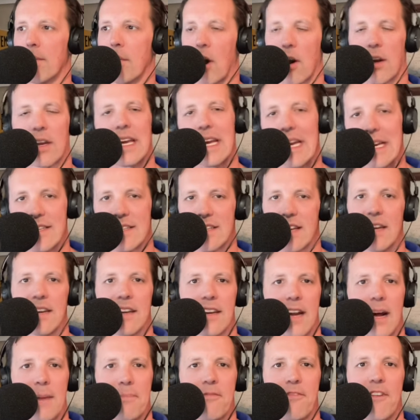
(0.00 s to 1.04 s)
Marquise
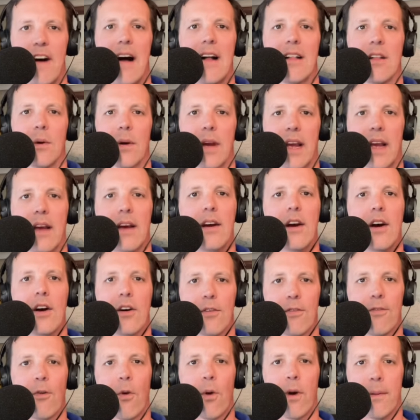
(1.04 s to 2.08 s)
ended up following a
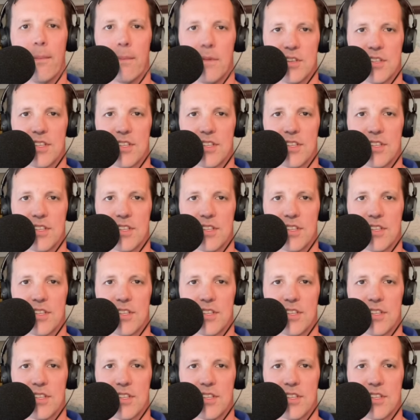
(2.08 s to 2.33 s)
former